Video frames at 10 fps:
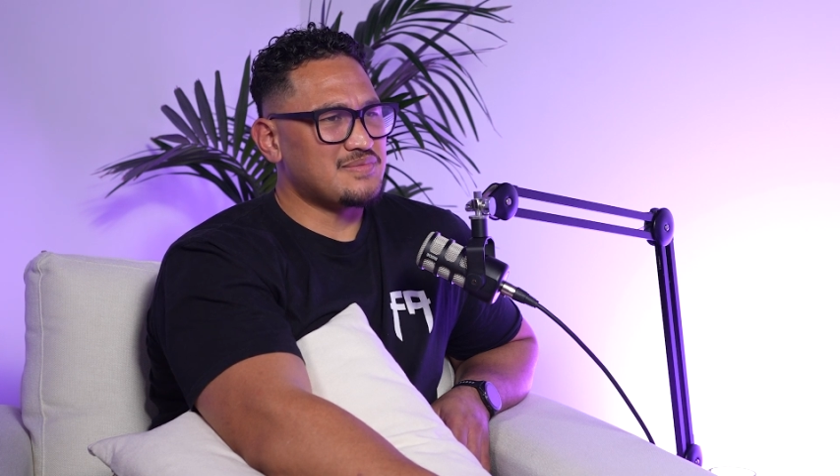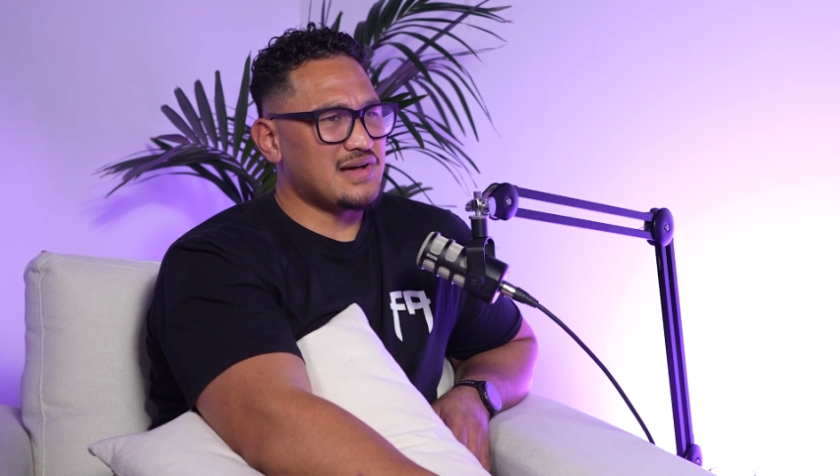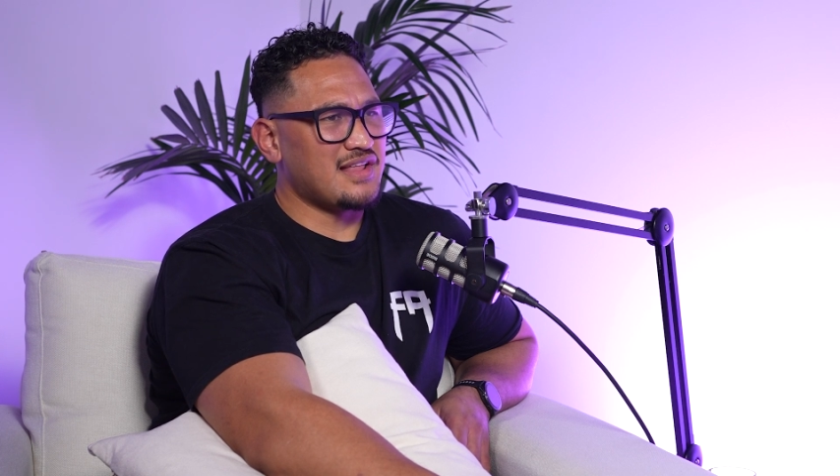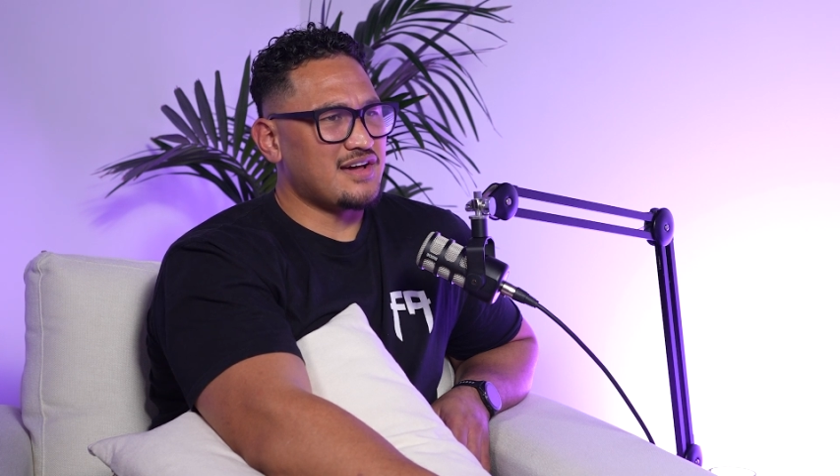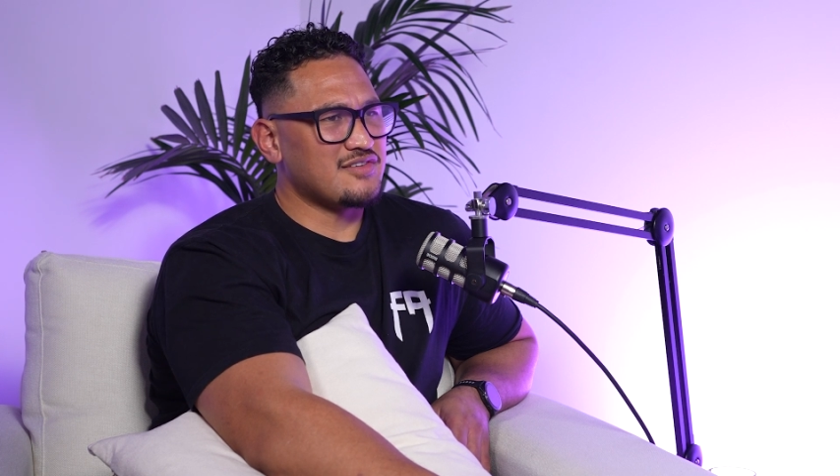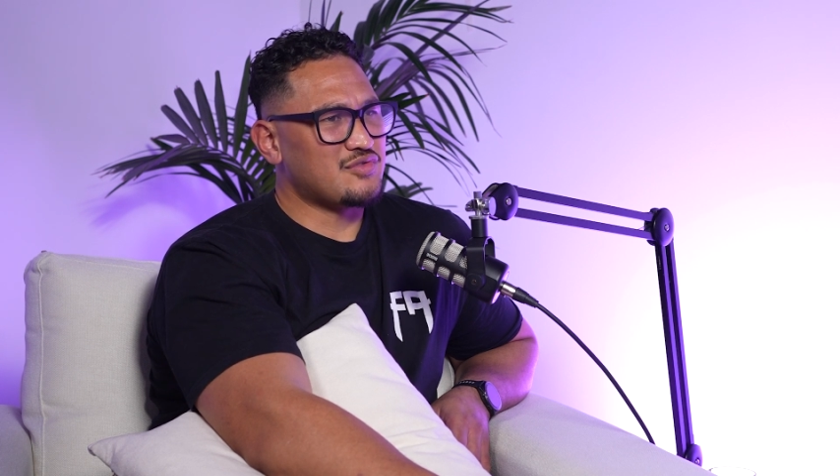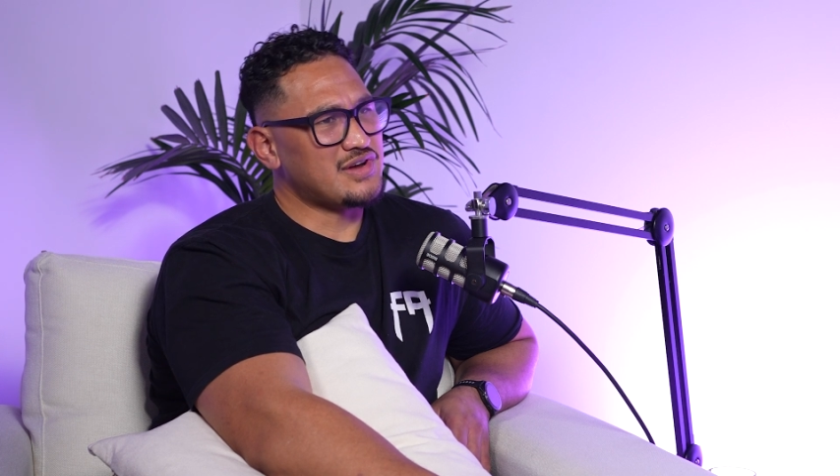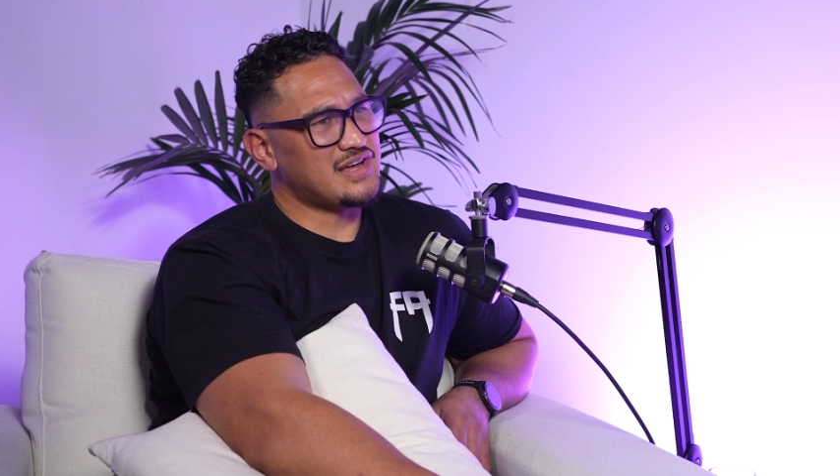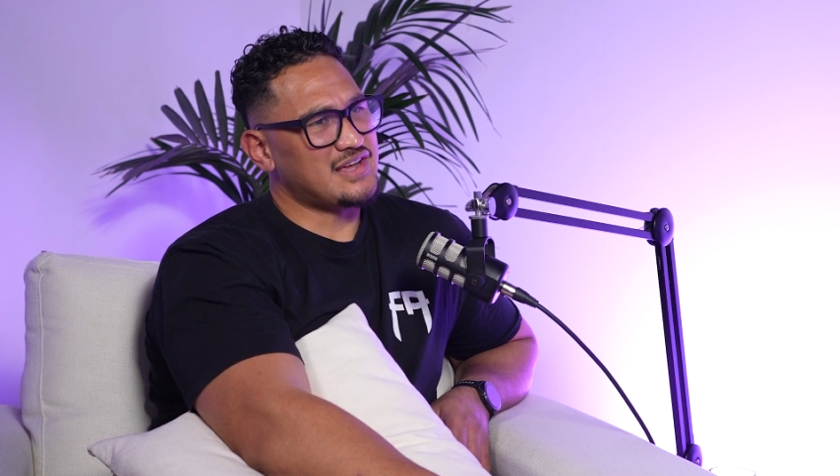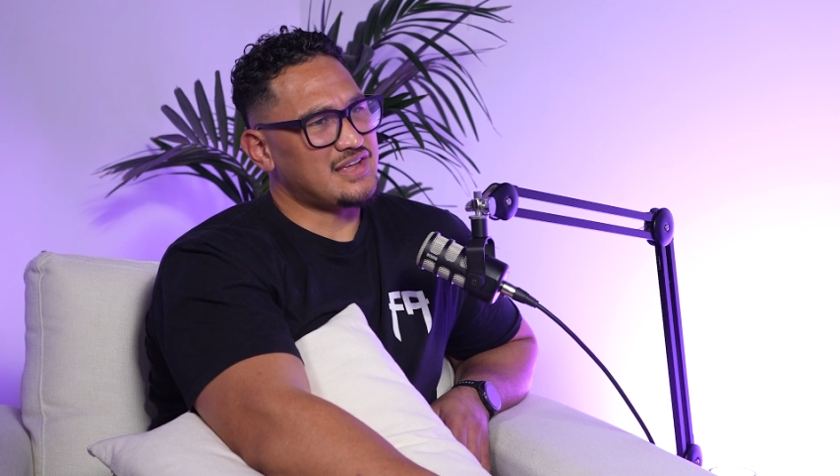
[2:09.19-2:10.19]
in my life
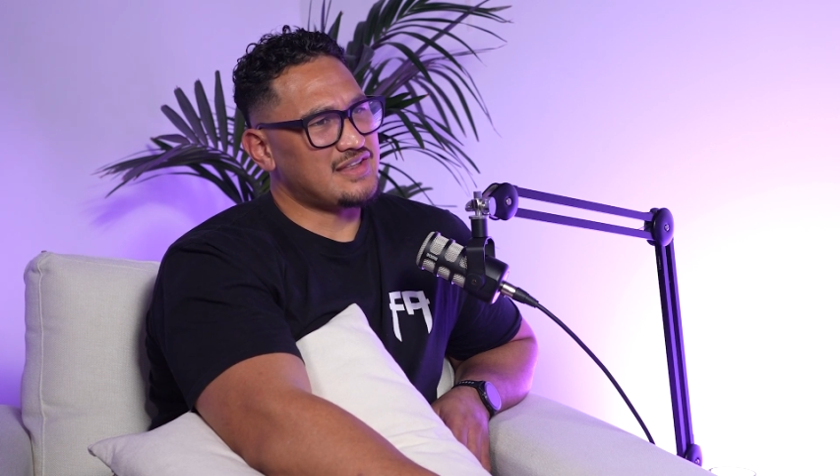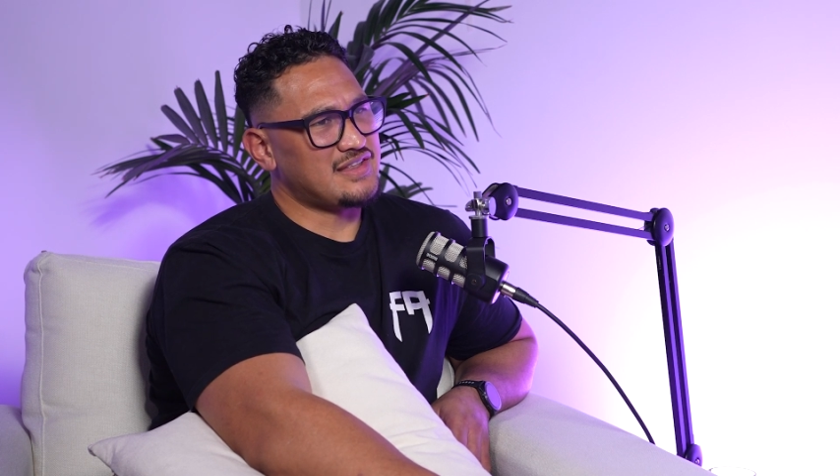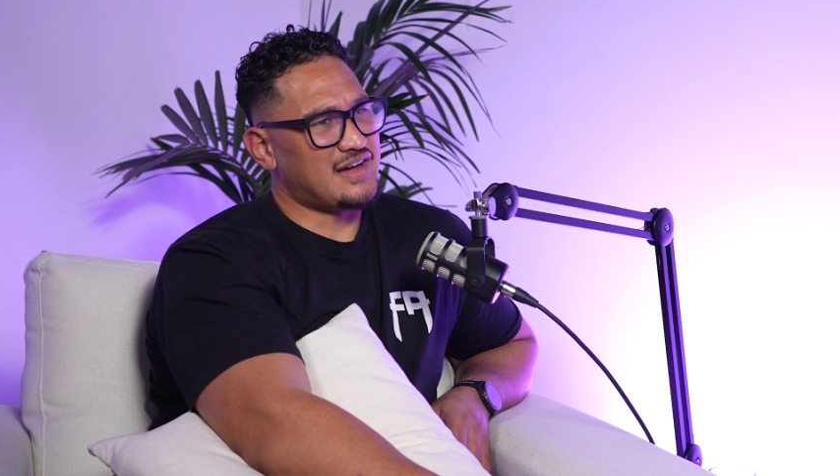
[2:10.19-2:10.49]
where